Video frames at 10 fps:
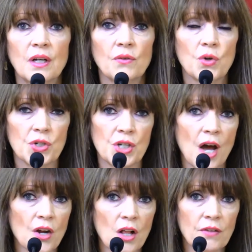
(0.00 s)
Of course,
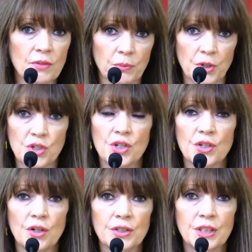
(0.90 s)
not all of them reached
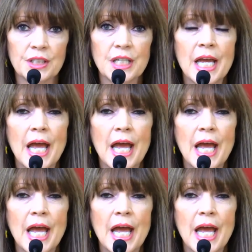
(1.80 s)
adulthood.